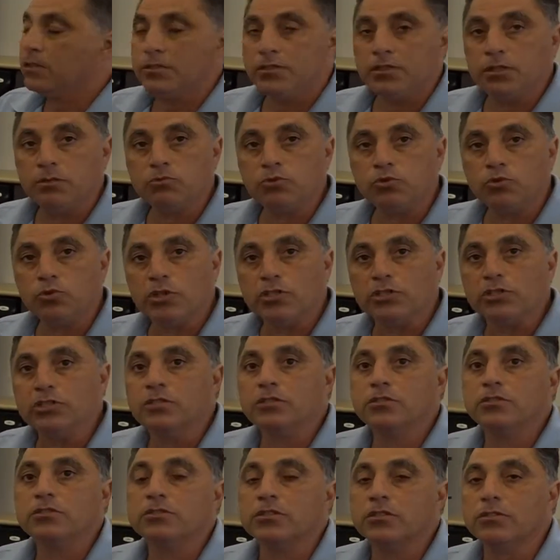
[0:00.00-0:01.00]
dip
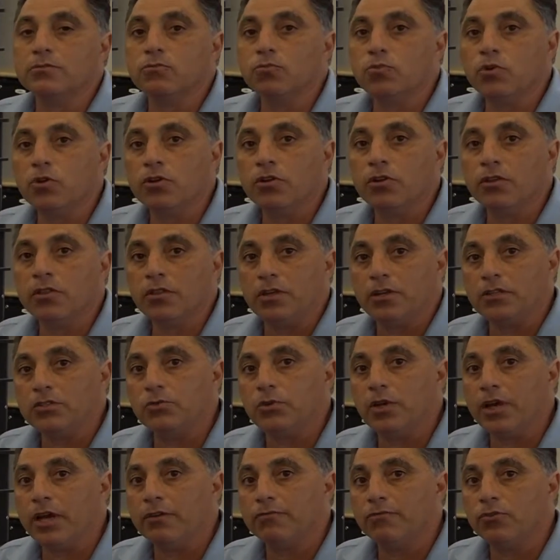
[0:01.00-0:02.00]
switches and what are the things
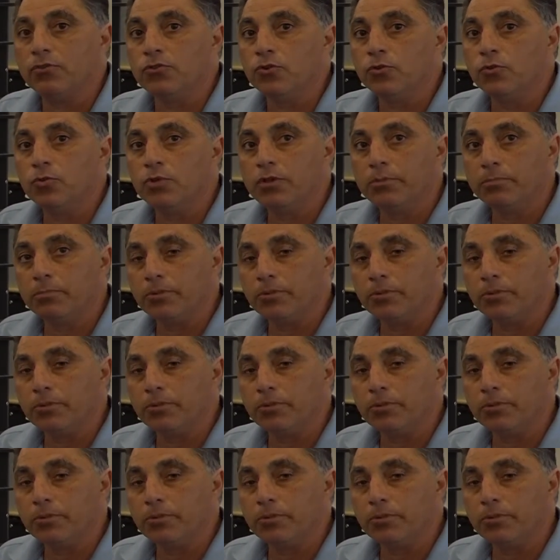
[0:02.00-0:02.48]
we have to do with the